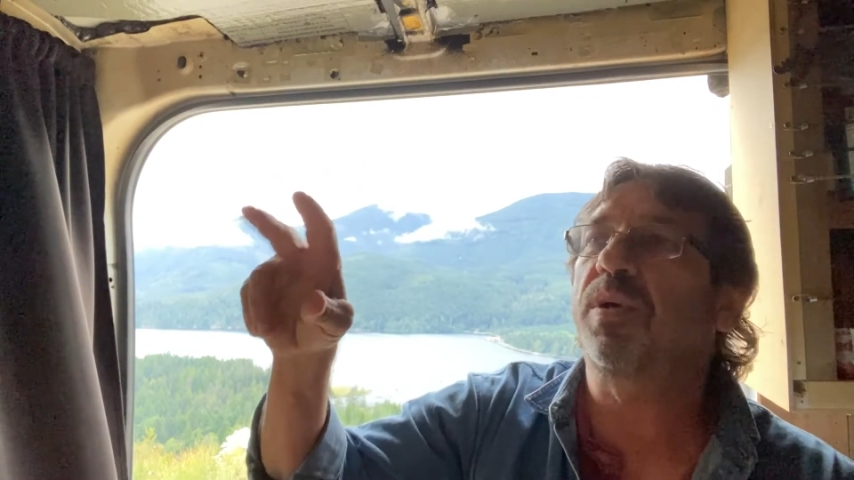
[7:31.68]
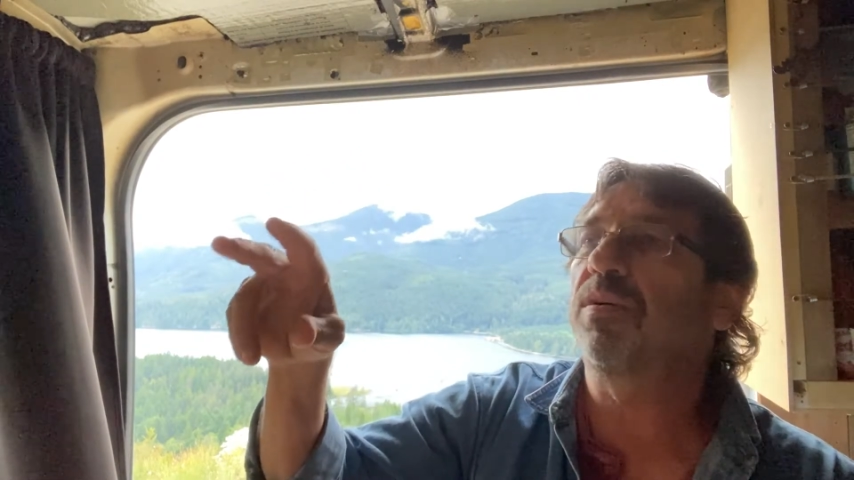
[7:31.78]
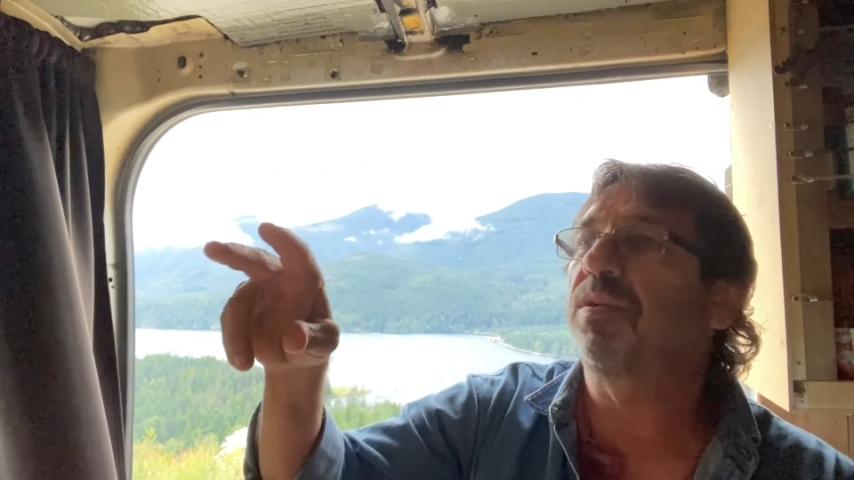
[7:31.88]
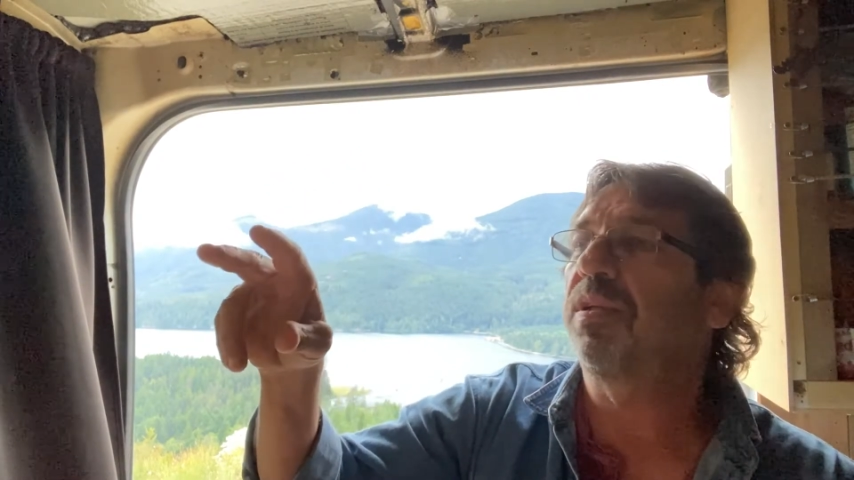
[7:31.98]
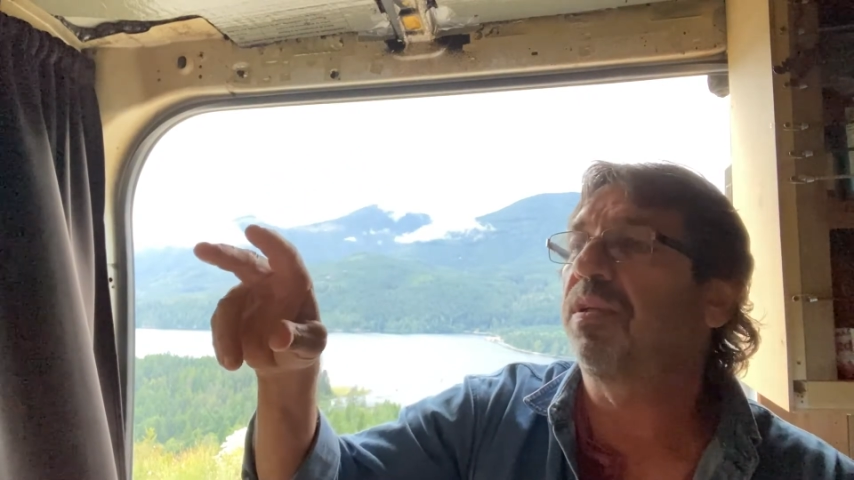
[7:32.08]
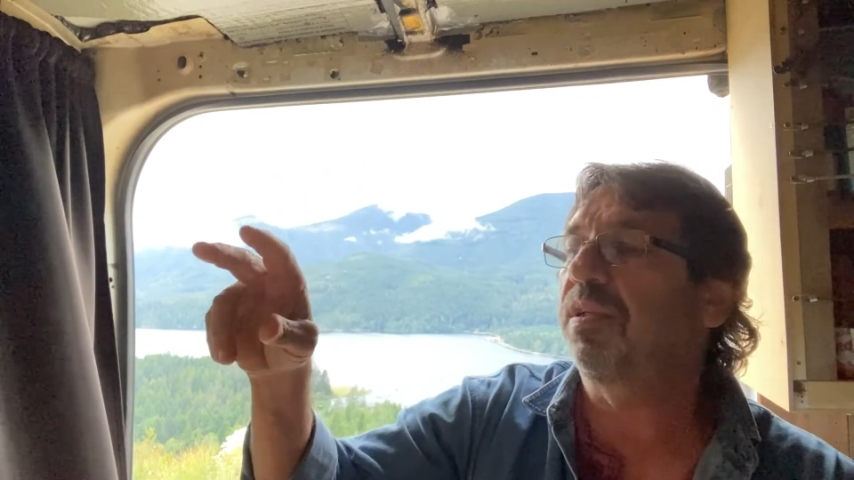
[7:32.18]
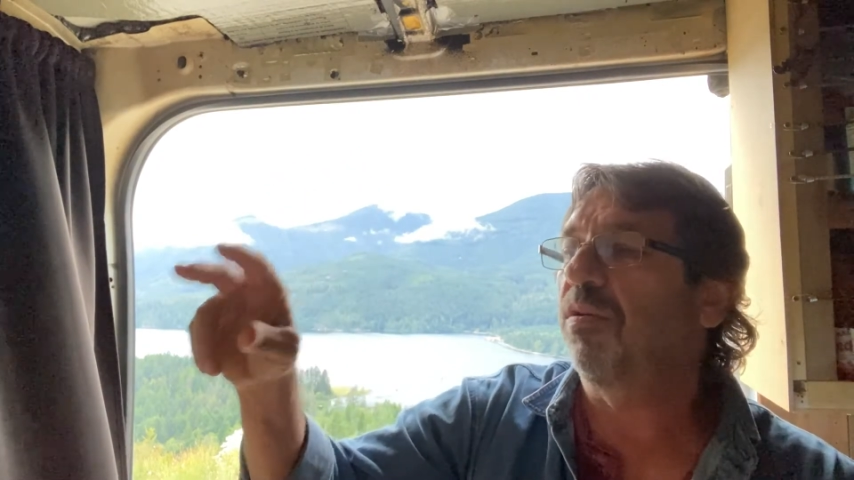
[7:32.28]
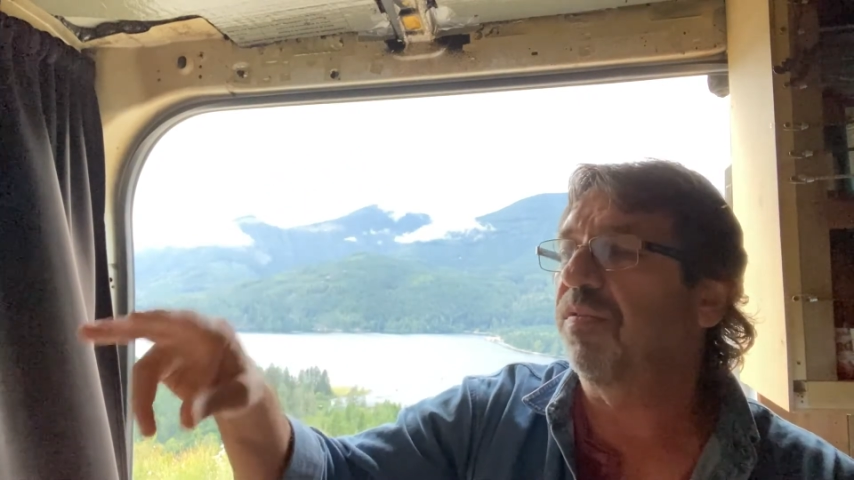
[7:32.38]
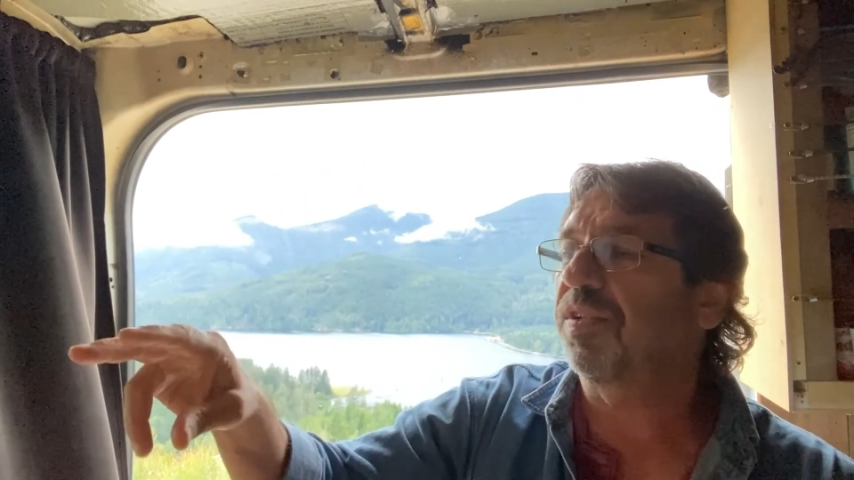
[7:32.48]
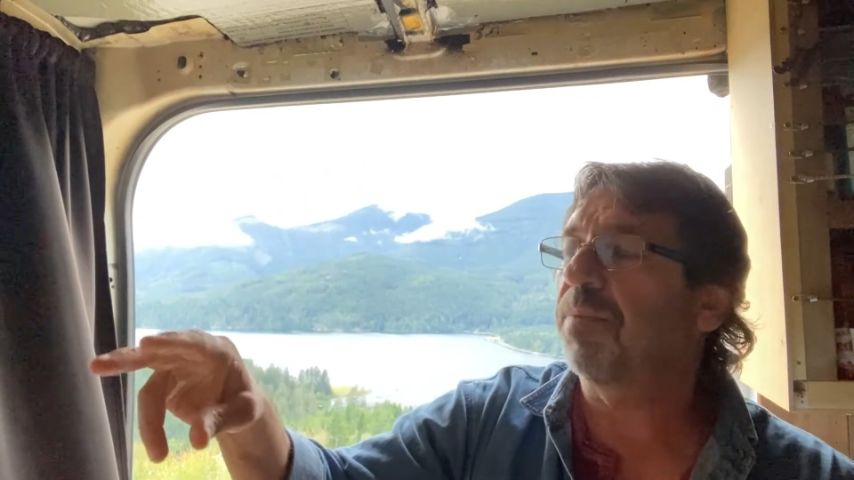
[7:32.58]
around
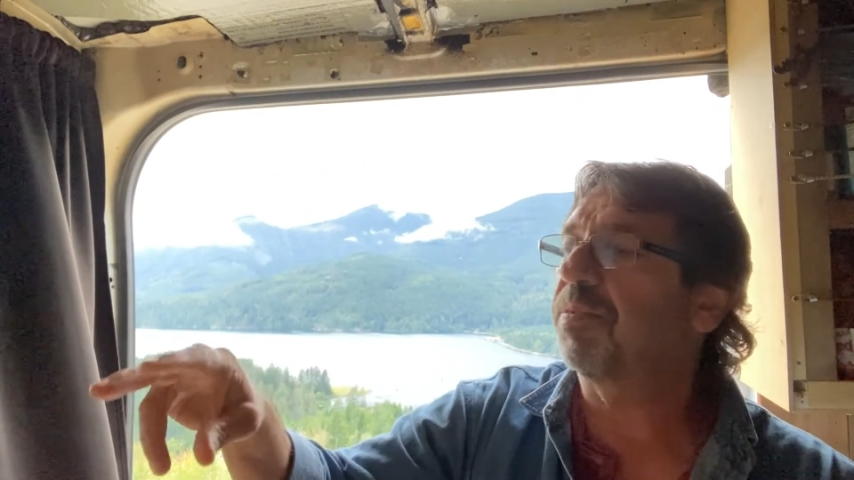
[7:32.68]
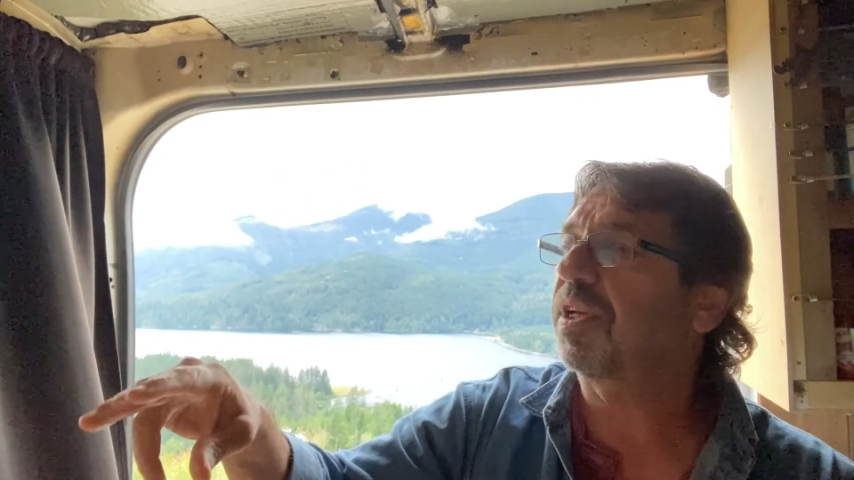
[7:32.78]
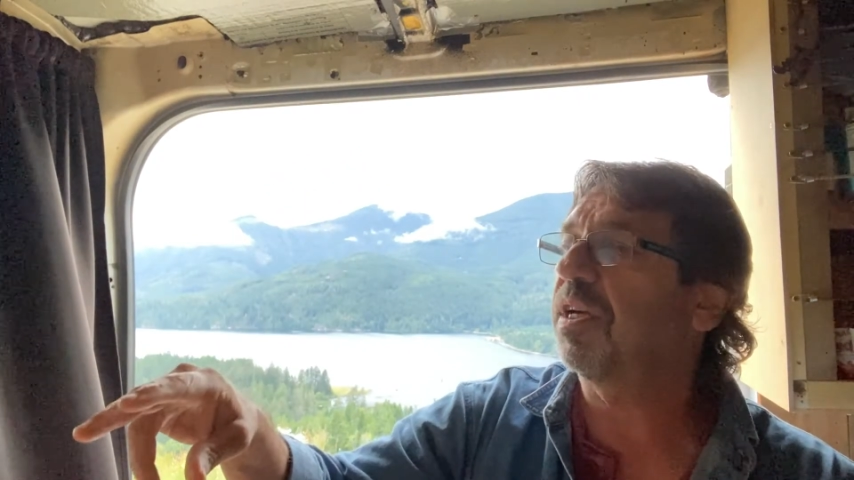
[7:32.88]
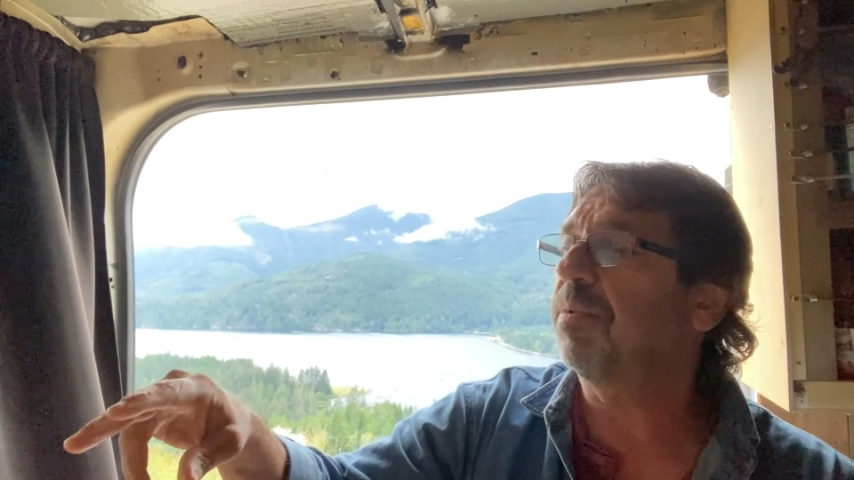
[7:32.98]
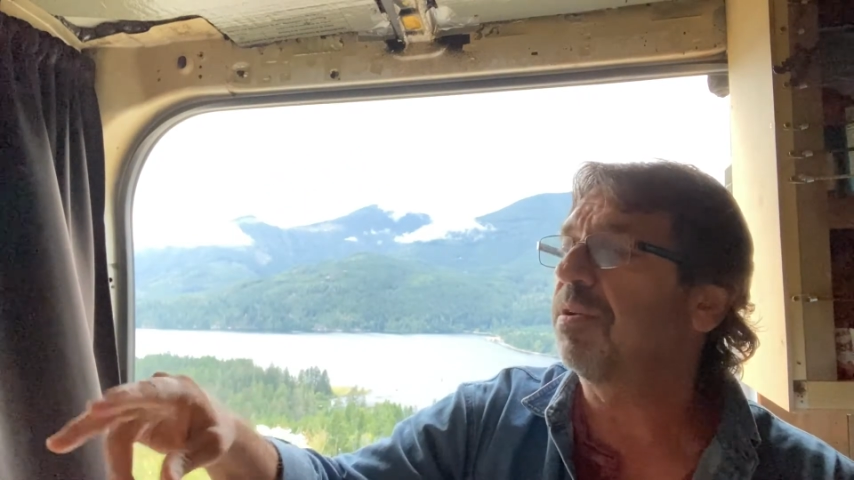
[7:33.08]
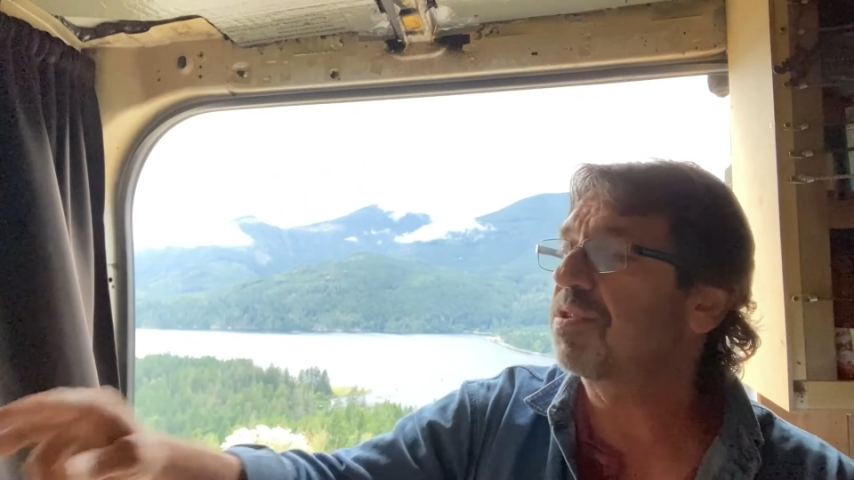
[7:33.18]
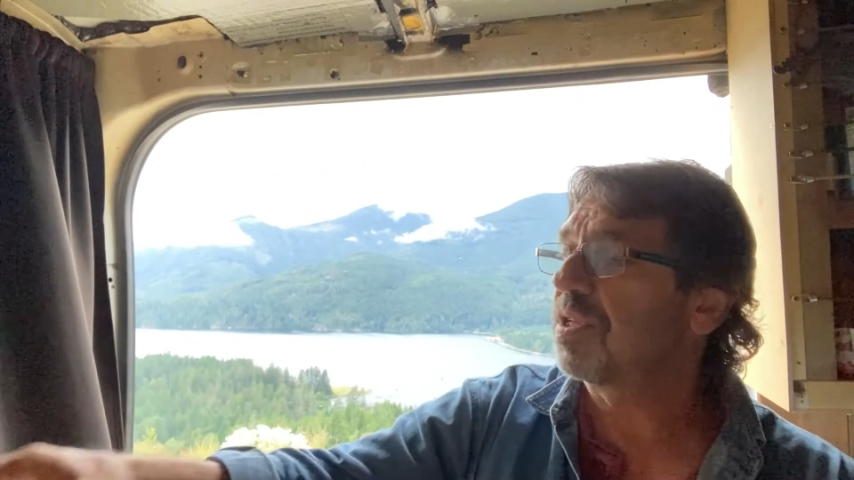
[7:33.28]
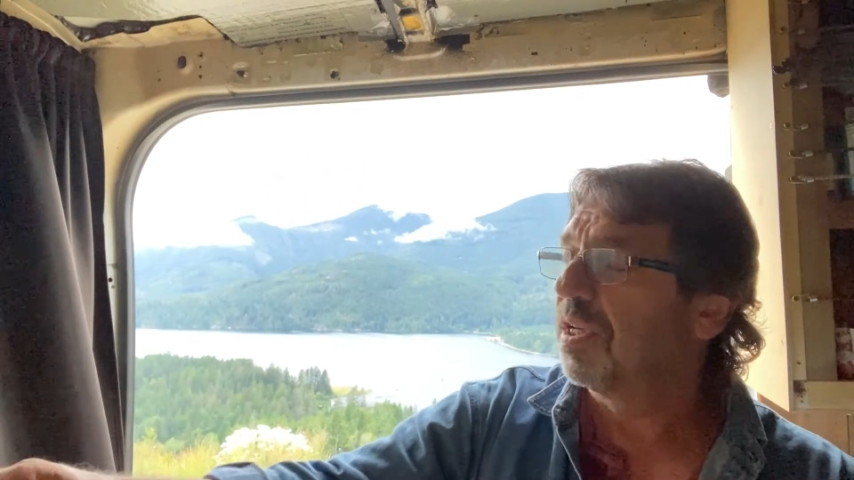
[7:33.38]
over top of the coverage,